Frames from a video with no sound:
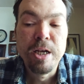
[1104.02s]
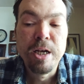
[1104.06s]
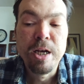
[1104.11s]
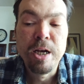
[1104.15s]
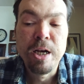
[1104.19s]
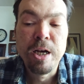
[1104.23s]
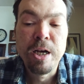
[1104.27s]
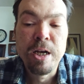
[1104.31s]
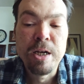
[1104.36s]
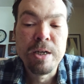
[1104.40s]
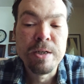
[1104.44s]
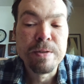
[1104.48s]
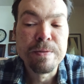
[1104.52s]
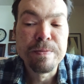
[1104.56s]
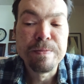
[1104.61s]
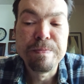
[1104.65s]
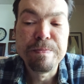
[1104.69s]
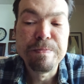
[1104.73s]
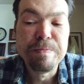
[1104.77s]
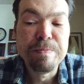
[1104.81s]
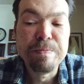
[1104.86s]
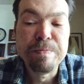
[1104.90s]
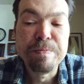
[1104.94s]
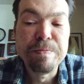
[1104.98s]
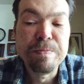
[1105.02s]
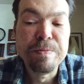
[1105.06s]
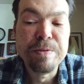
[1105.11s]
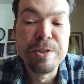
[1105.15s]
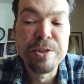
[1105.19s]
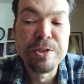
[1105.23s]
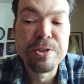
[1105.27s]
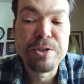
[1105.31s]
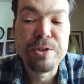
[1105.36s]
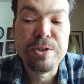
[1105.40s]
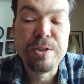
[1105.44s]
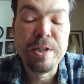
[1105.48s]

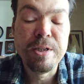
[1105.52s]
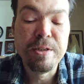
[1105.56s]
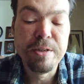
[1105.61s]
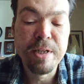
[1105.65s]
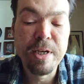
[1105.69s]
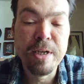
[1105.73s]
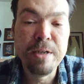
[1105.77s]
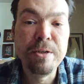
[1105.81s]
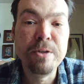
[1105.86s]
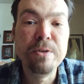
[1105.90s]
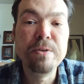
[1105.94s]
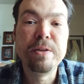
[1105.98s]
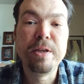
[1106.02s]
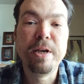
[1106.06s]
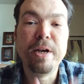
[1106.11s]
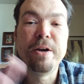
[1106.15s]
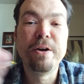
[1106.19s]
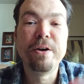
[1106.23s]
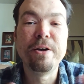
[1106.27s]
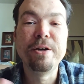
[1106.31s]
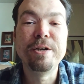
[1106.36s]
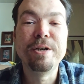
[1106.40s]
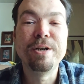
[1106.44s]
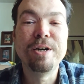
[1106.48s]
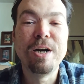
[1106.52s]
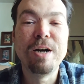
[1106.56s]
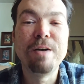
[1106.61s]
they knew the area.